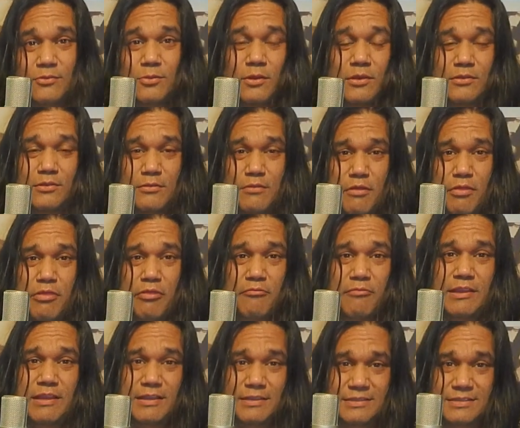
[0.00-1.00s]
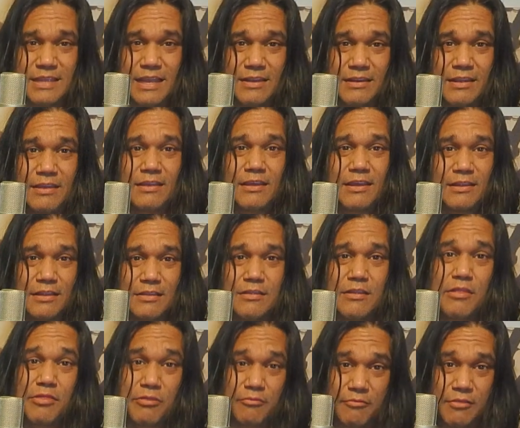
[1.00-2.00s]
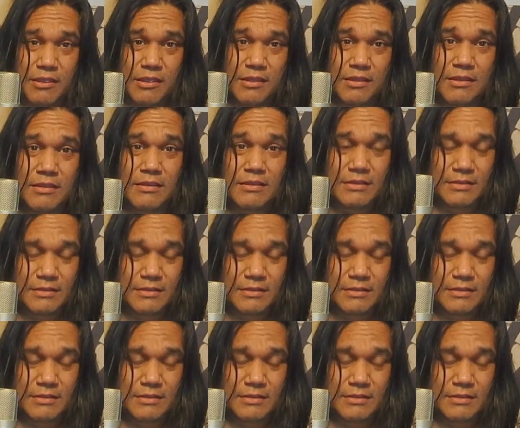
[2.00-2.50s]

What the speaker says: So we're going to do the 3 ascending and then the 3